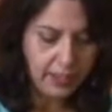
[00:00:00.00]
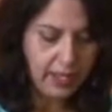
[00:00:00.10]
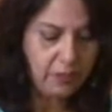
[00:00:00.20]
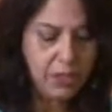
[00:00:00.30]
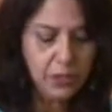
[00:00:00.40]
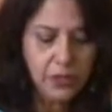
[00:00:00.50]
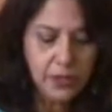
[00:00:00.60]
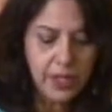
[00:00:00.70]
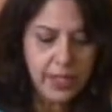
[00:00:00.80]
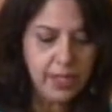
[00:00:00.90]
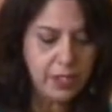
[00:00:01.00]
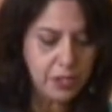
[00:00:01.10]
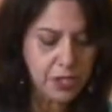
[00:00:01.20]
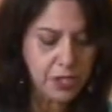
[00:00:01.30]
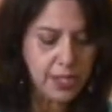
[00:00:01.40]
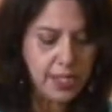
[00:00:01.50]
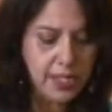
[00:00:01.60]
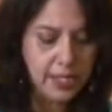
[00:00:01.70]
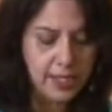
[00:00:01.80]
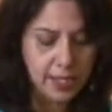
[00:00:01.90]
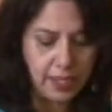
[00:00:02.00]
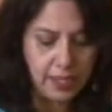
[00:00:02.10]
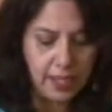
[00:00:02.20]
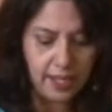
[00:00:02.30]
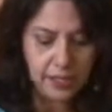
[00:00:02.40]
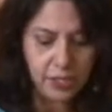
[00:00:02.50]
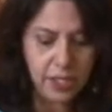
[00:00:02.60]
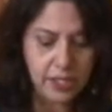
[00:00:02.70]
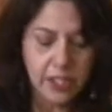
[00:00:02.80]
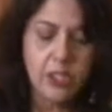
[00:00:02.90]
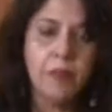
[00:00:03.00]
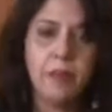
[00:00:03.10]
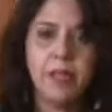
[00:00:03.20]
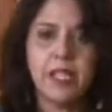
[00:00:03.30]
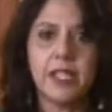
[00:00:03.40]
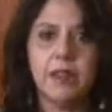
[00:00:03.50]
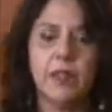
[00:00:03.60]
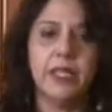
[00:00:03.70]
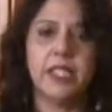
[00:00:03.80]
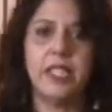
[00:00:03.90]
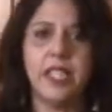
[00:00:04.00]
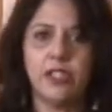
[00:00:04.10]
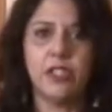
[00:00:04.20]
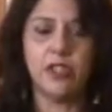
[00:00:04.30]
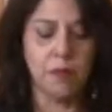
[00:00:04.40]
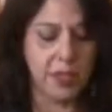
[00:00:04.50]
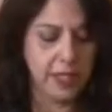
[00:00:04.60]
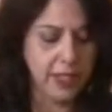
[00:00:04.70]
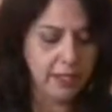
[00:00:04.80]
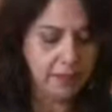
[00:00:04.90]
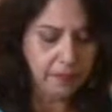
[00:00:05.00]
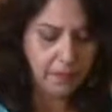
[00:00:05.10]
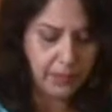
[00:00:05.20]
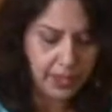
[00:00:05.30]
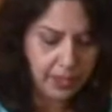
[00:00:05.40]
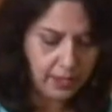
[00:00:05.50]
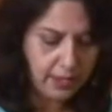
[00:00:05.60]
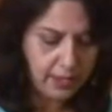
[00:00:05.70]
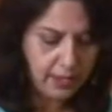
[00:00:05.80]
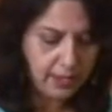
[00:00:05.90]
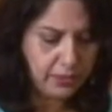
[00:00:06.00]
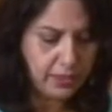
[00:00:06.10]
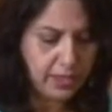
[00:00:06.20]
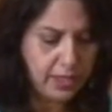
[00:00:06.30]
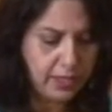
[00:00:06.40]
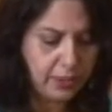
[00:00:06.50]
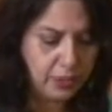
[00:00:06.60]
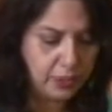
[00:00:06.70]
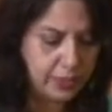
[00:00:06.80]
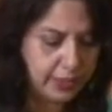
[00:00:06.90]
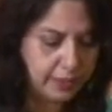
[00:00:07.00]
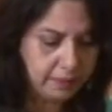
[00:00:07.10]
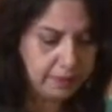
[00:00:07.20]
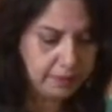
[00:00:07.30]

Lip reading: And we don't really need to saute this a lot, just a little bit, because I want the texture to be there, and just kind of go with it.